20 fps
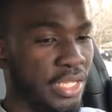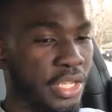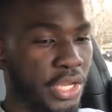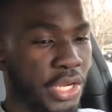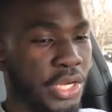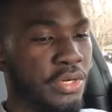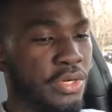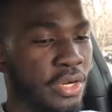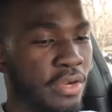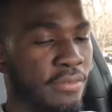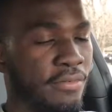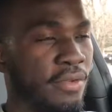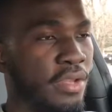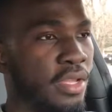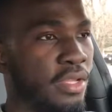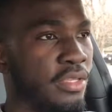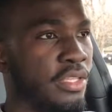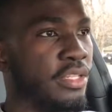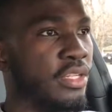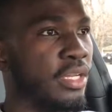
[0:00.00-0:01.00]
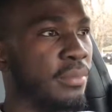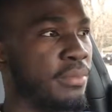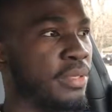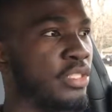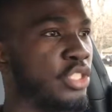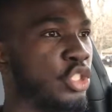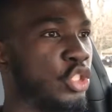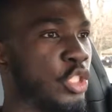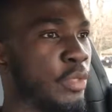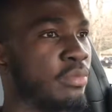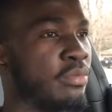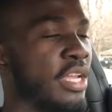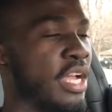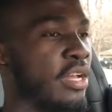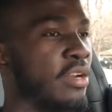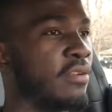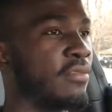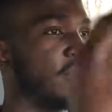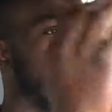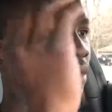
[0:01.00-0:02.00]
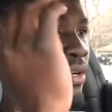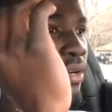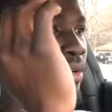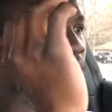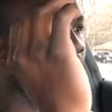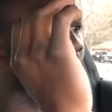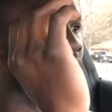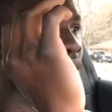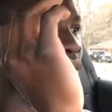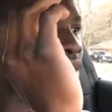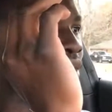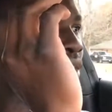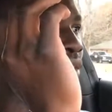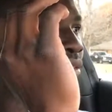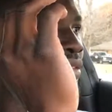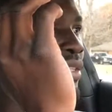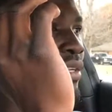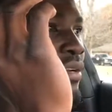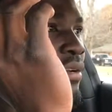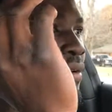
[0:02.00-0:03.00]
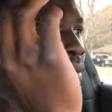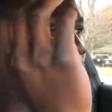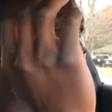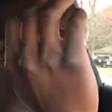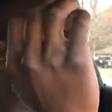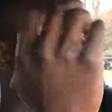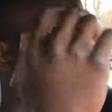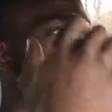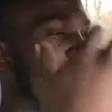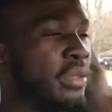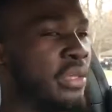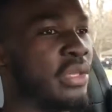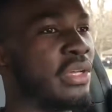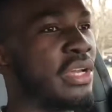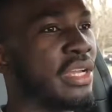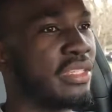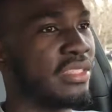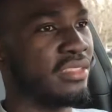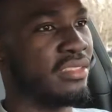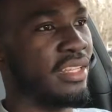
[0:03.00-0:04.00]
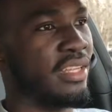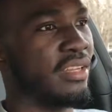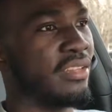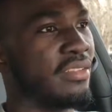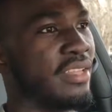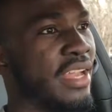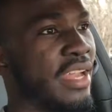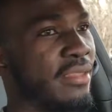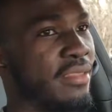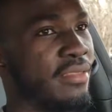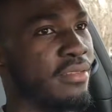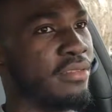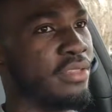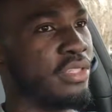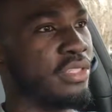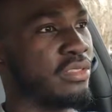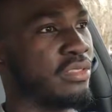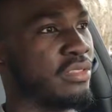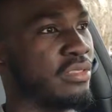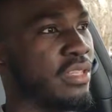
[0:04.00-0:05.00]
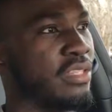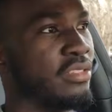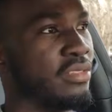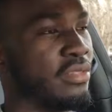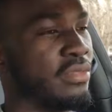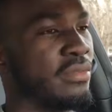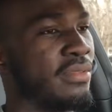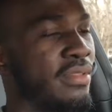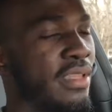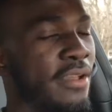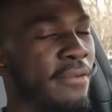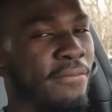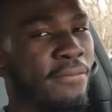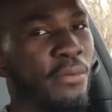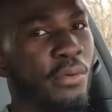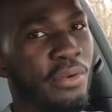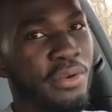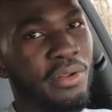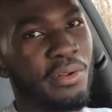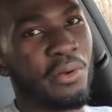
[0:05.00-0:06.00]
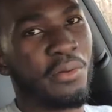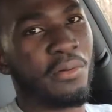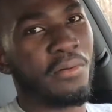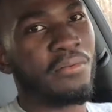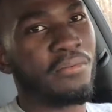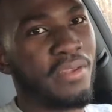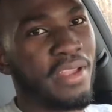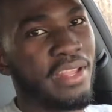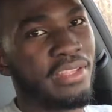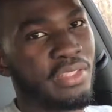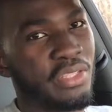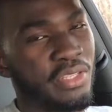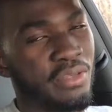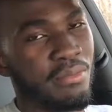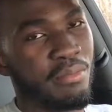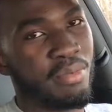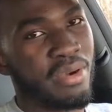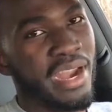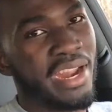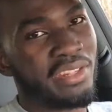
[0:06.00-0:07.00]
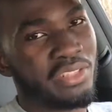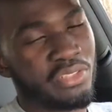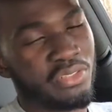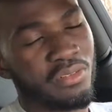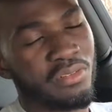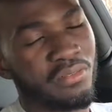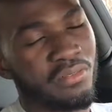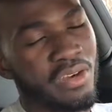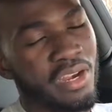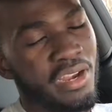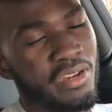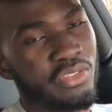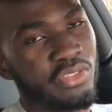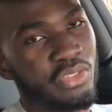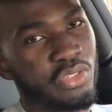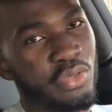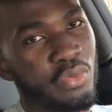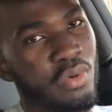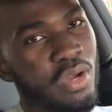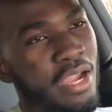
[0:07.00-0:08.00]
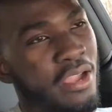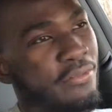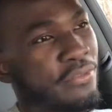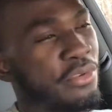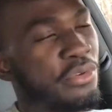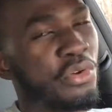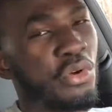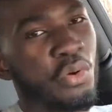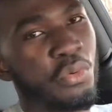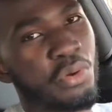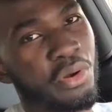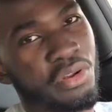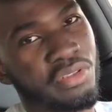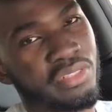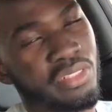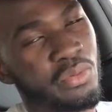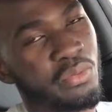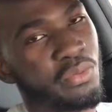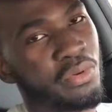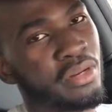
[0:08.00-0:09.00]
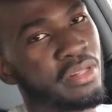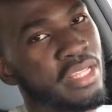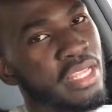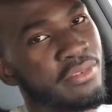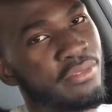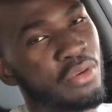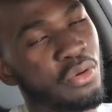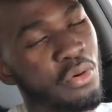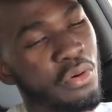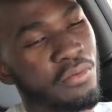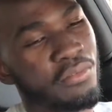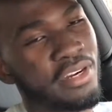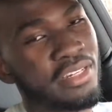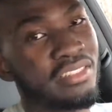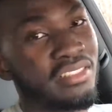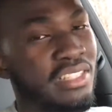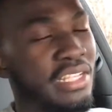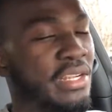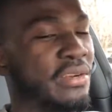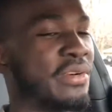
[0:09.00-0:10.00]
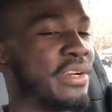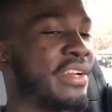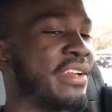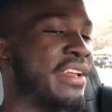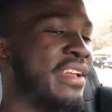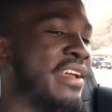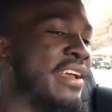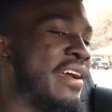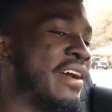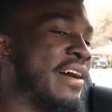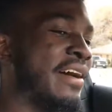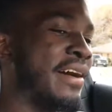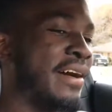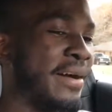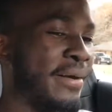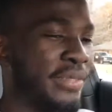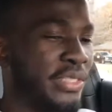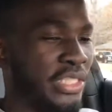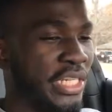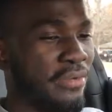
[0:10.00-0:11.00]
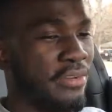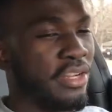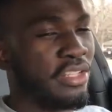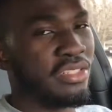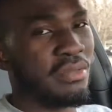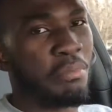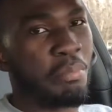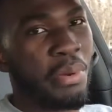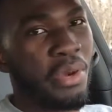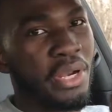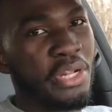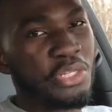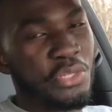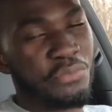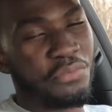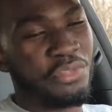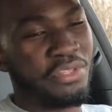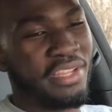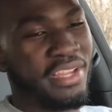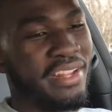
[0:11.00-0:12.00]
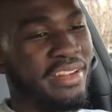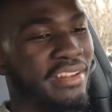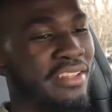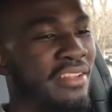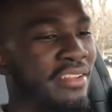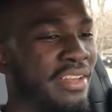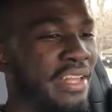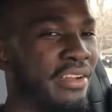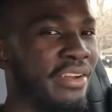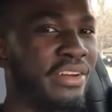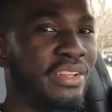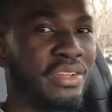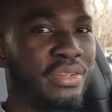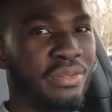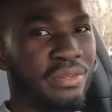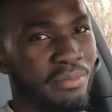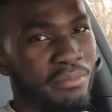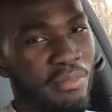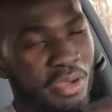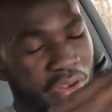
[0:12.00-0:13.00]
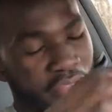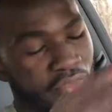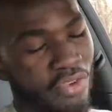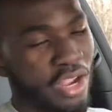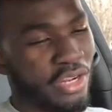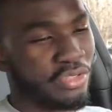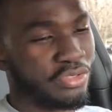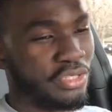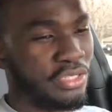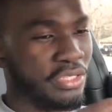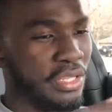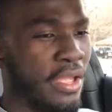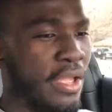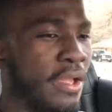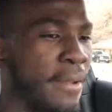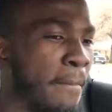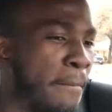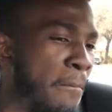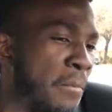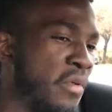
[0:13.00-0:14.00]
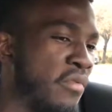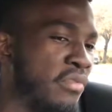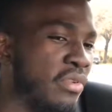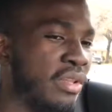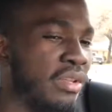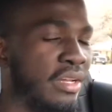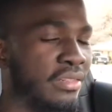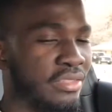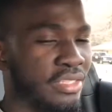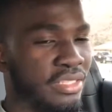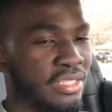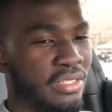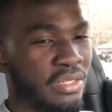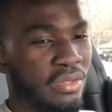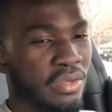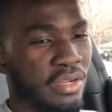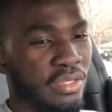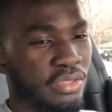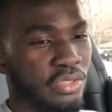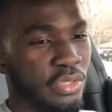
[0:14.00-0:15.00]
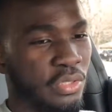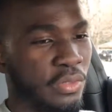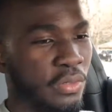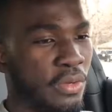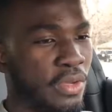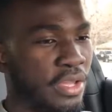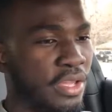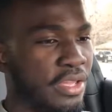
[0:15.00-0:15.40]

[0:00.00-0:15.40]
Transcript: being taken care of. You're not being stripped out of the looks and all that just to afford a Corvette, so you can brag to your friends or your wife or your coworkers at work they have a Corvette Stingray. Chevy doesn't punish you for that, unlike other manufacturers. Moving along the center